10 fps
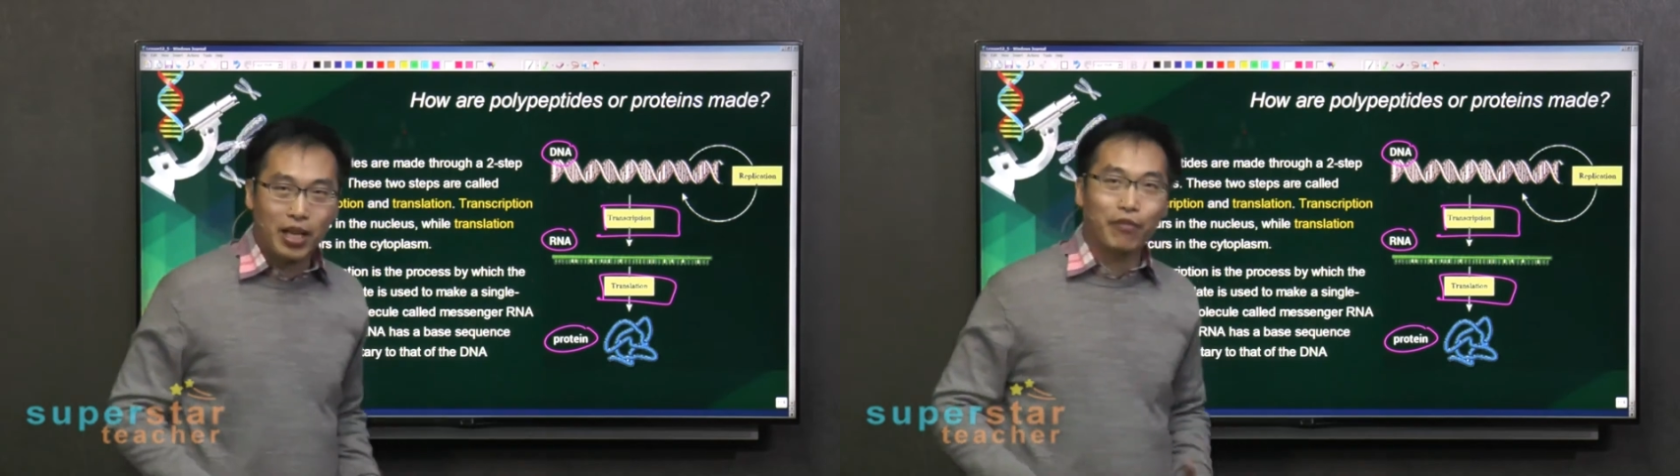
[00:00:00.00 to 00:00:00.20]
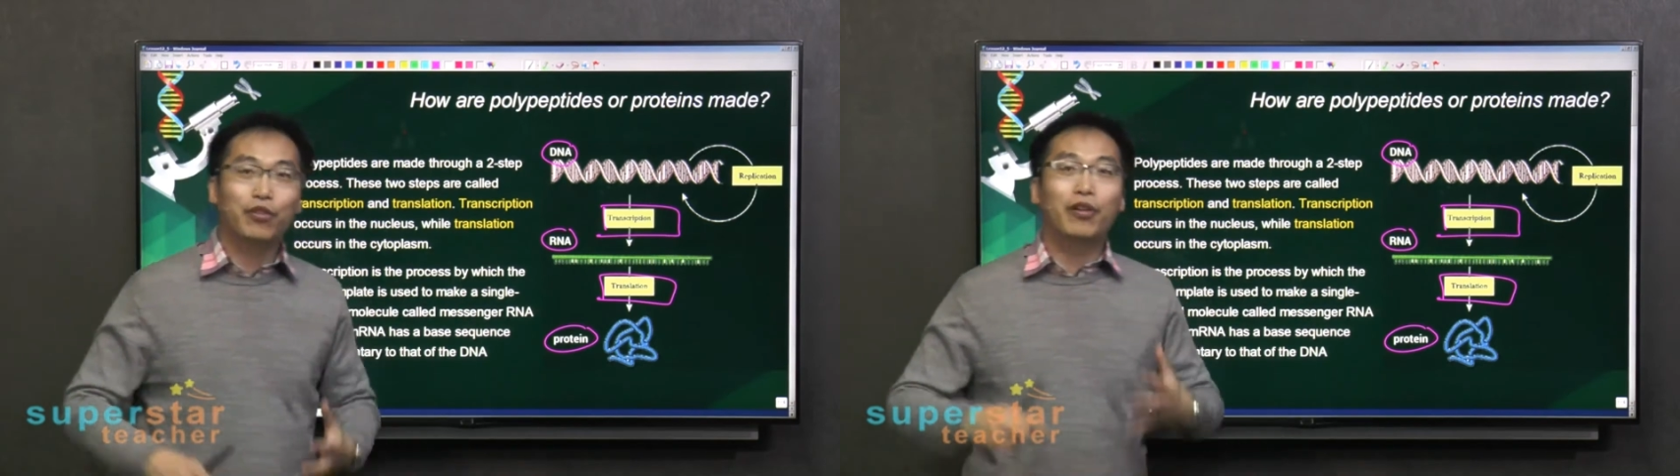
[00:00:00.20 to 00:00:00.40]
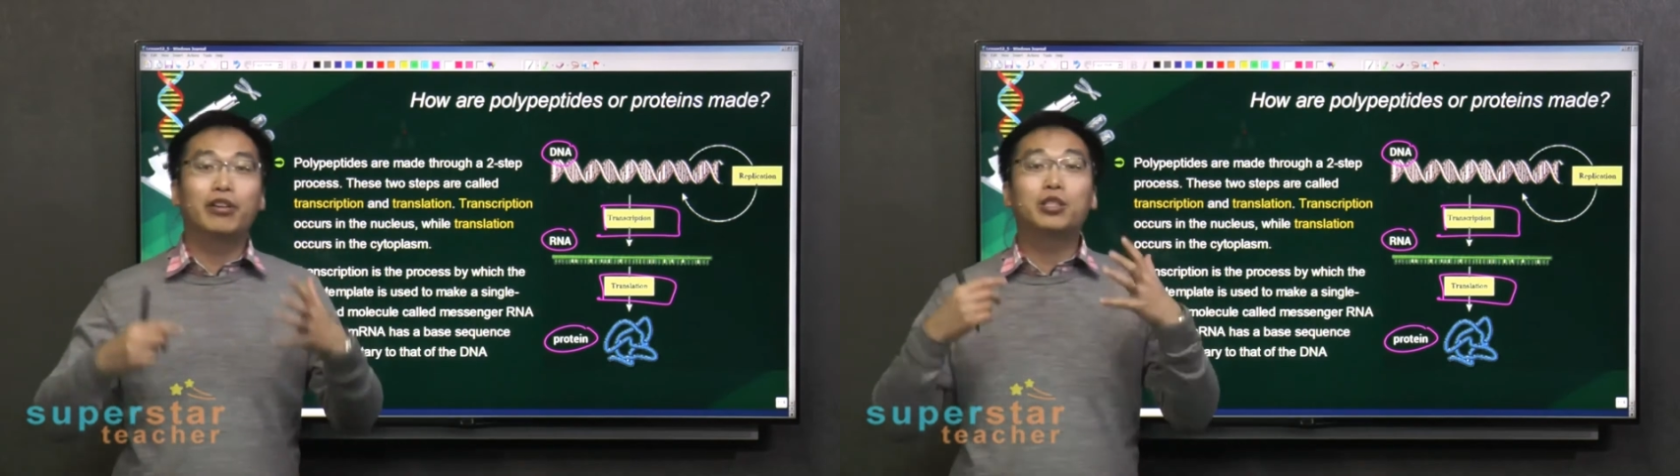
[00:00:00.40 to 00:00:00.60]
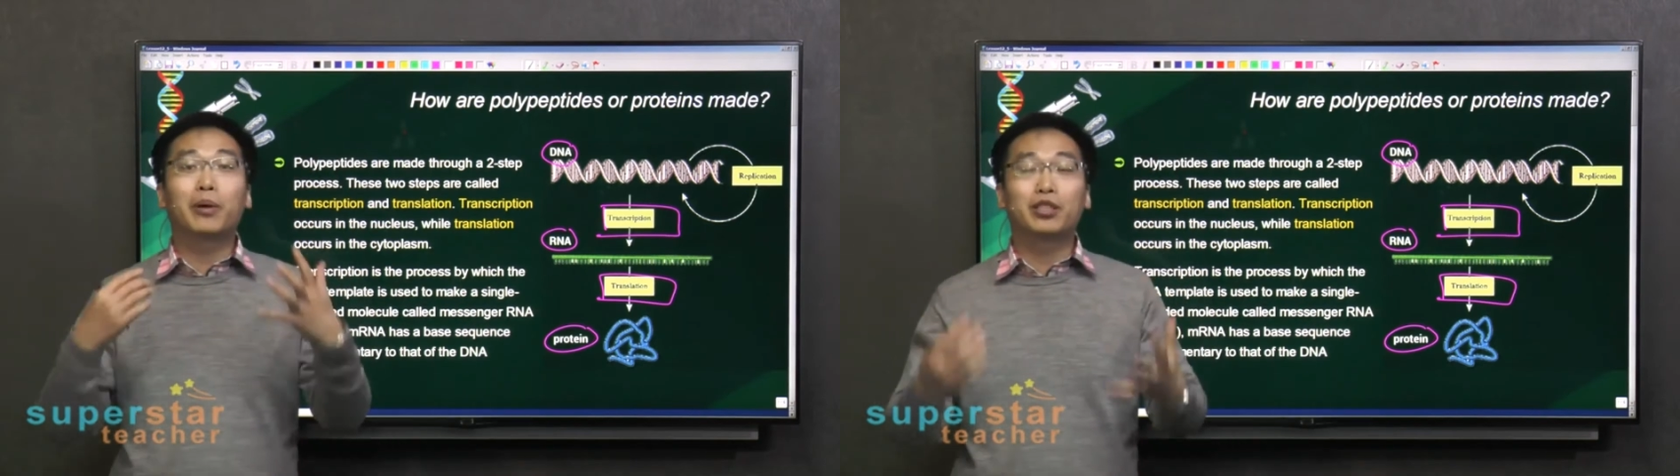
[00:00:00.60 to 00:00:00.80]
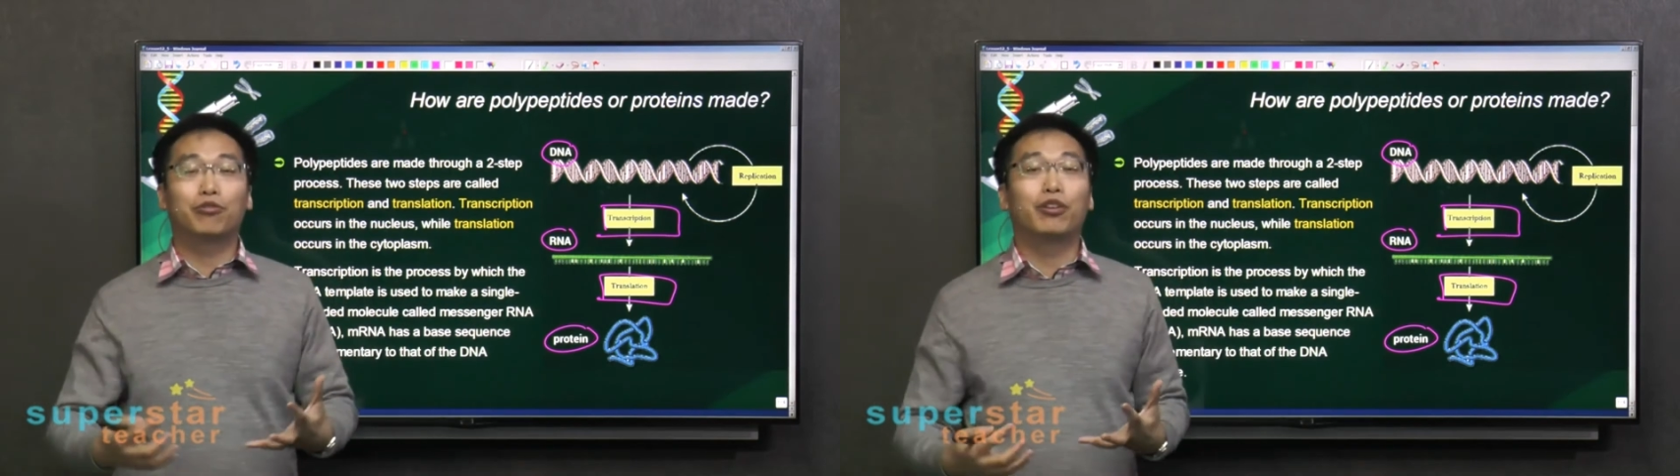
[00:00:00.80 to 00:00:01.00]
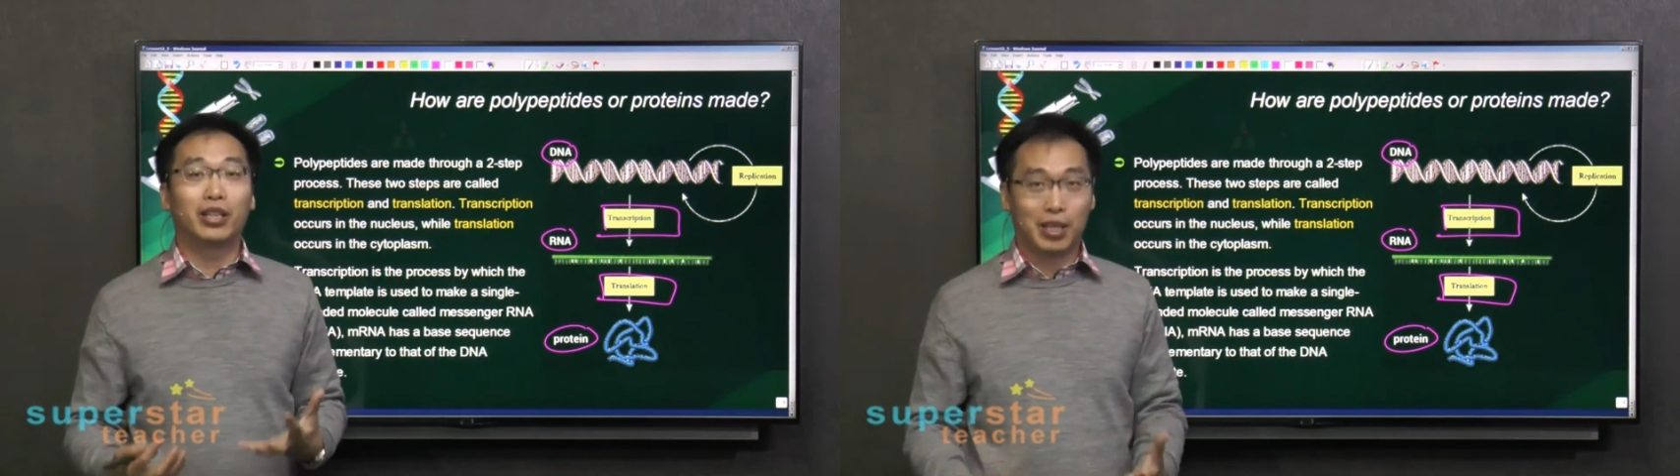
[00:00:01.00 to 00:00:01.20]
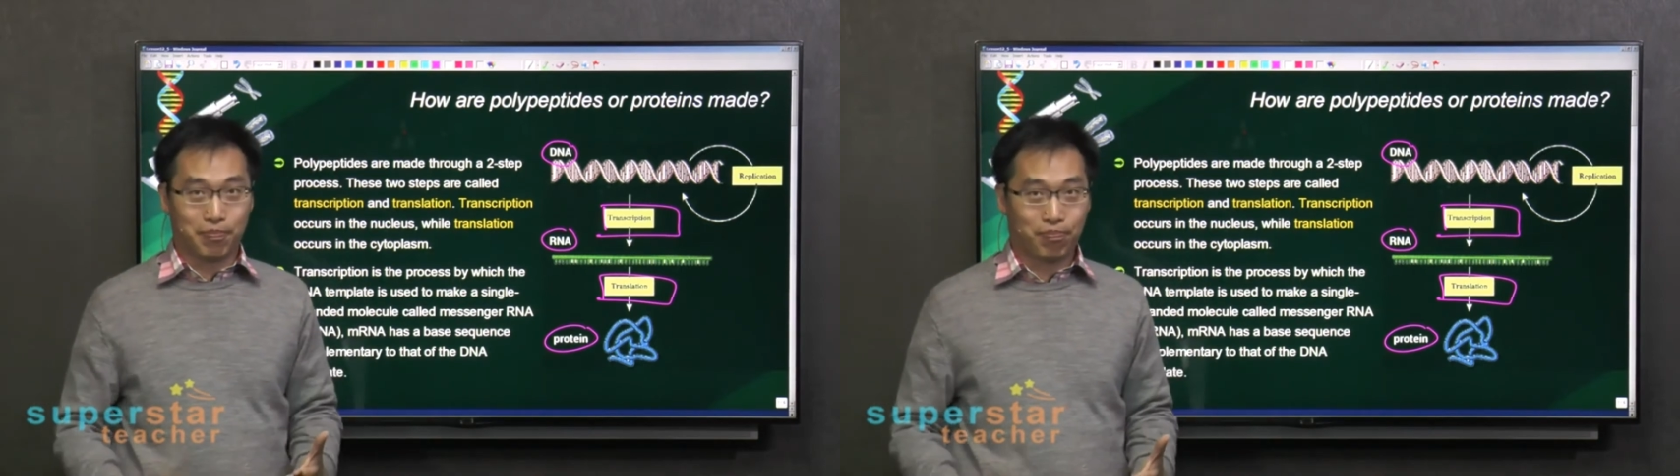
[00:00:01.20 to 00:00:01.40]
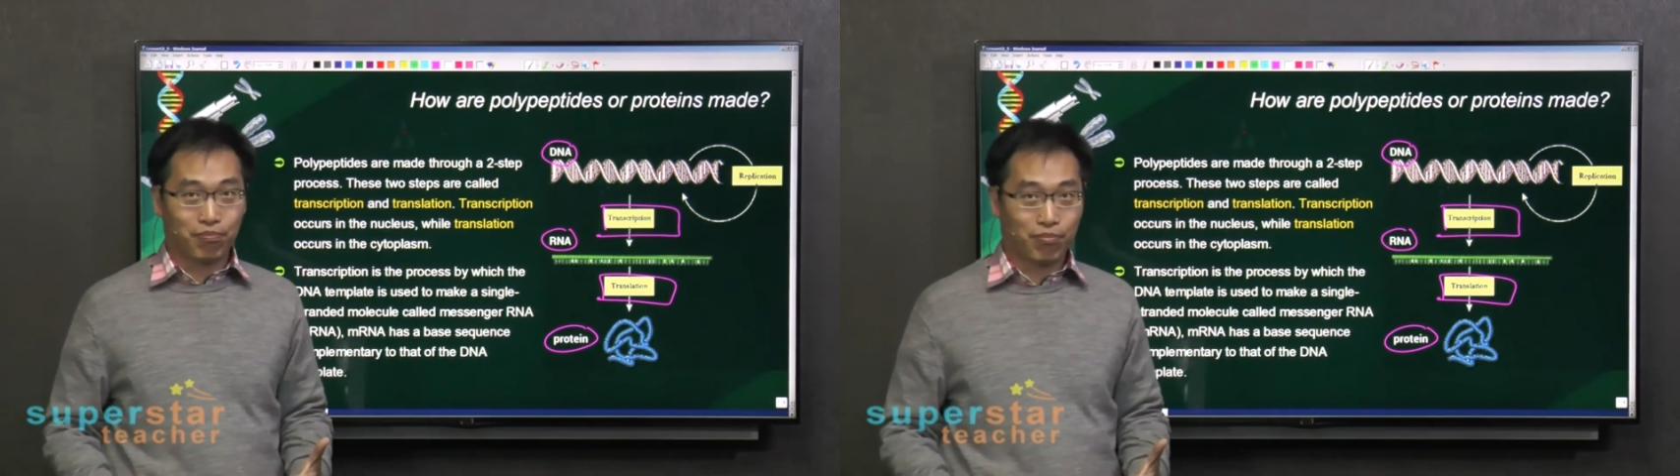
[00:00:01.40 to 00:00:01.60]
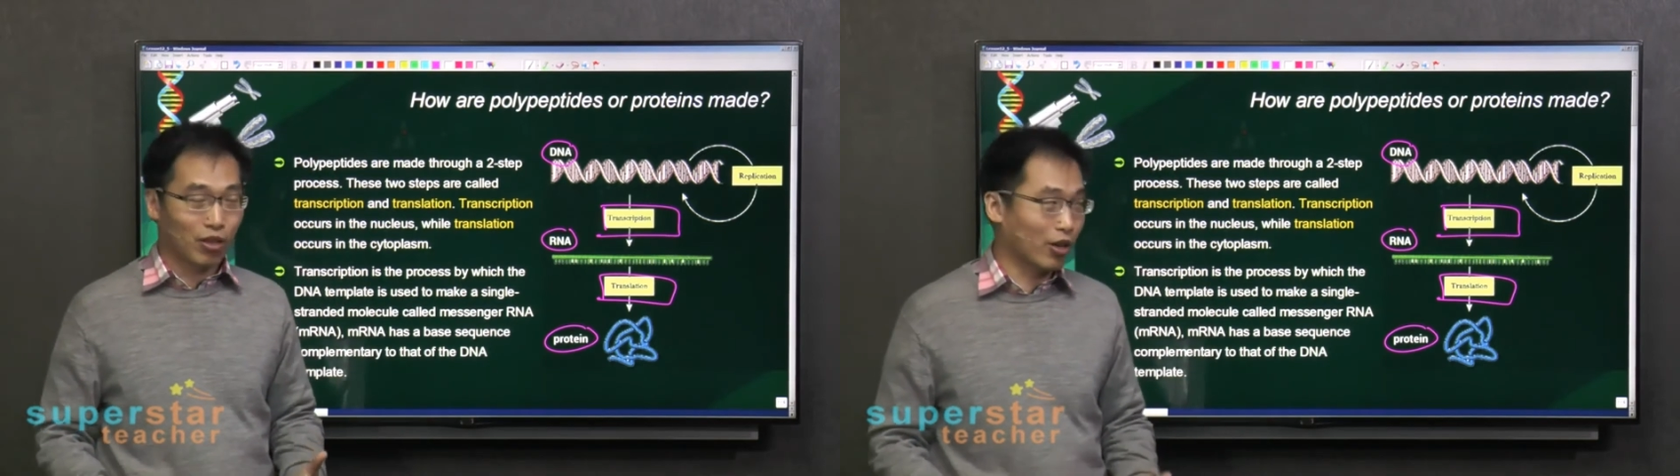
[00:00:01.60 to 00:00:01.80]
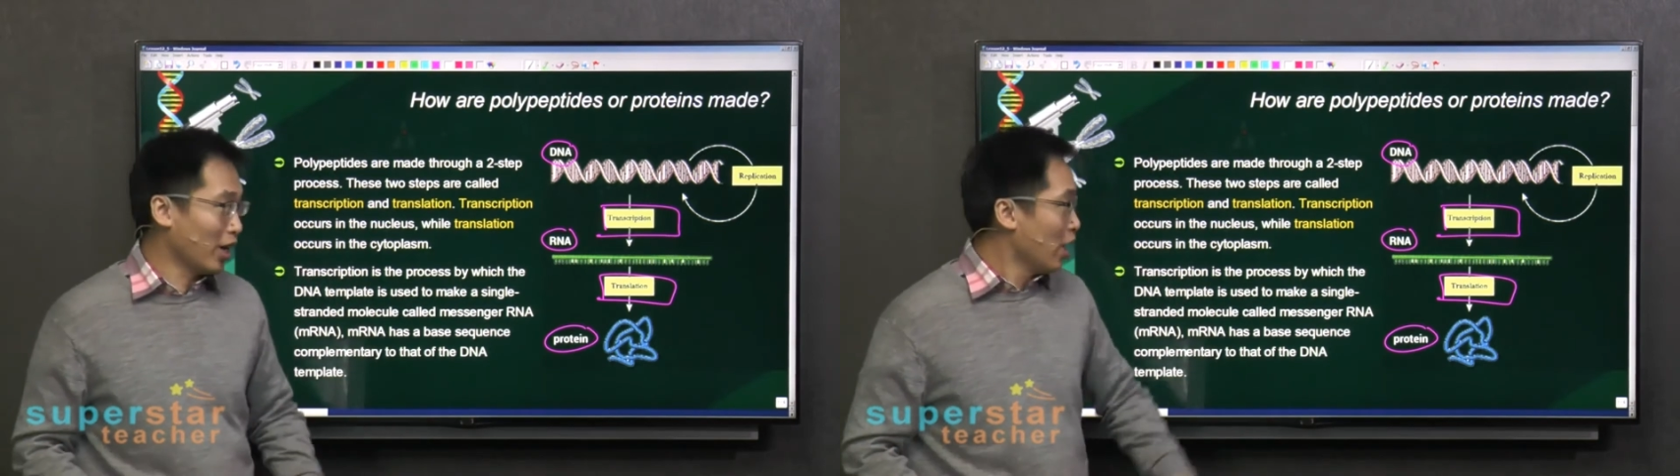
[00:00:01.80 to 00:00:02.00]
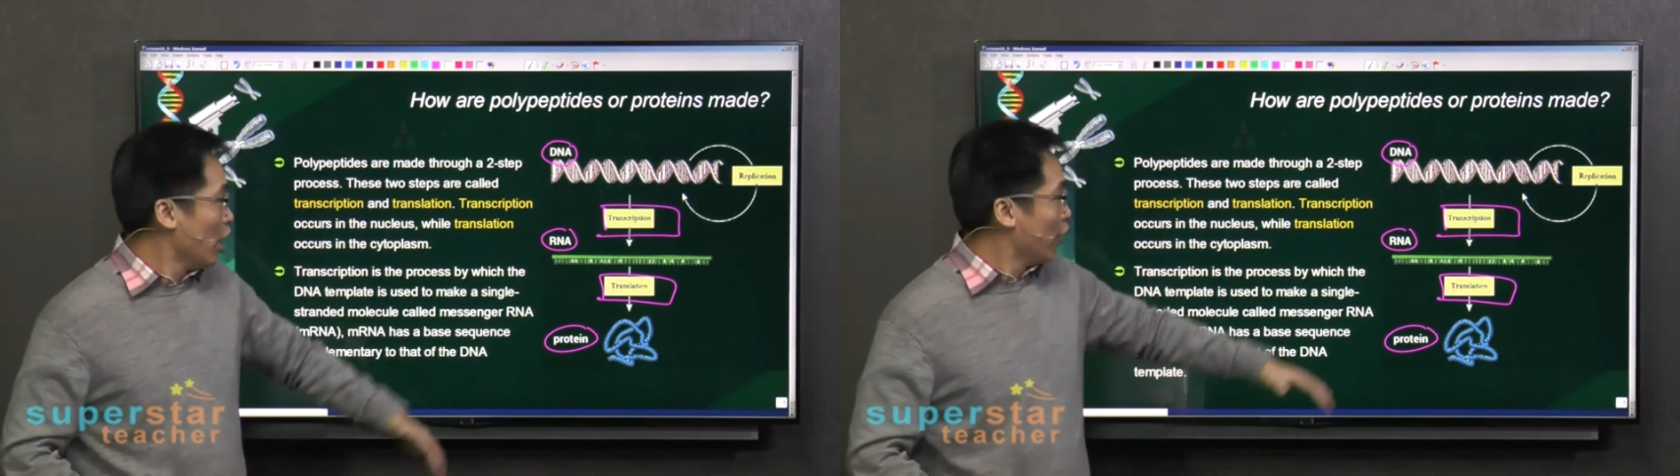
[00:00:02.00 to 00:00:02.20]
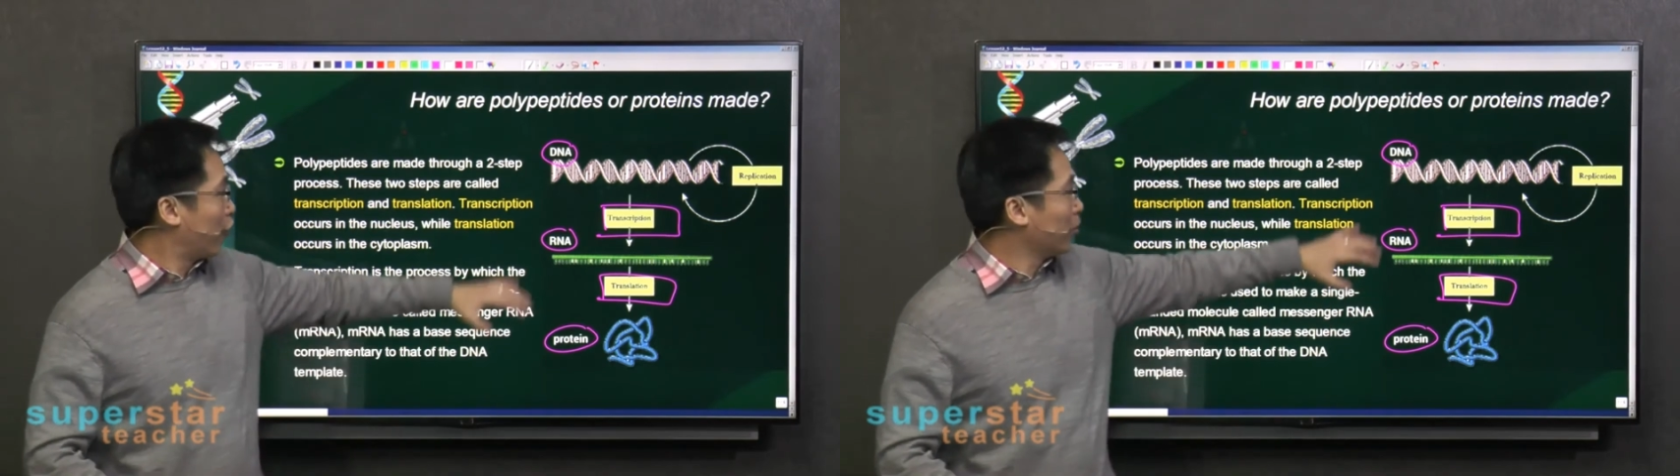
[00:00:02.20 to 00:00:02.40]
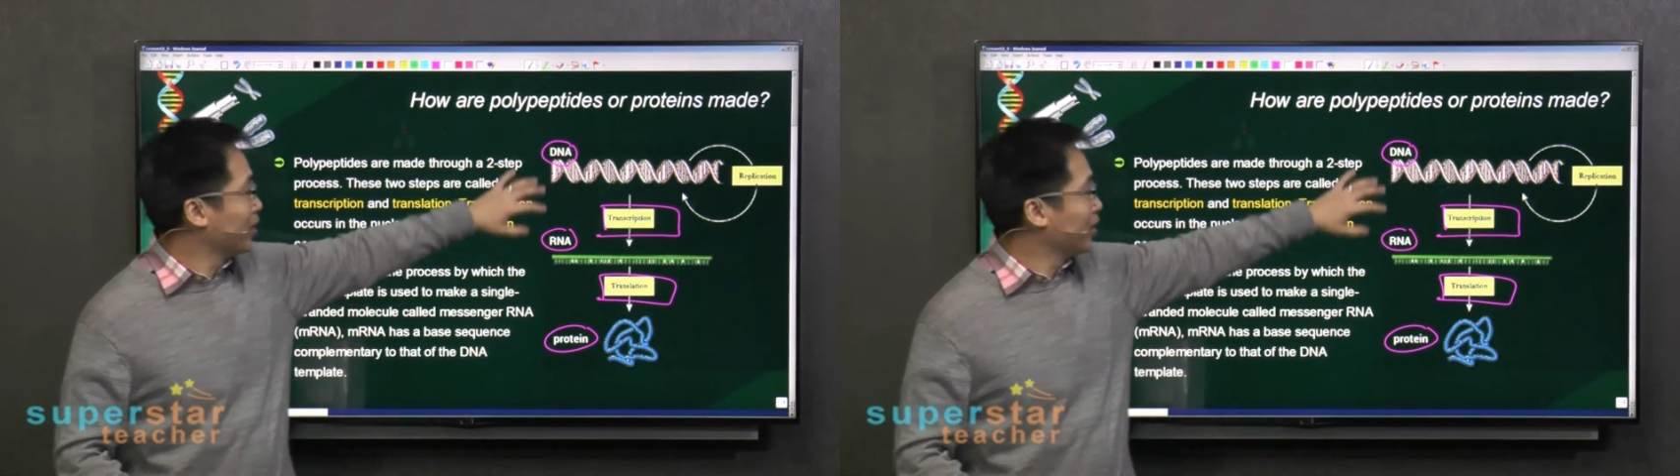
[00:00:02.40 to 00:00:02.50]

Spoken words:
have a very specific name. Okay, from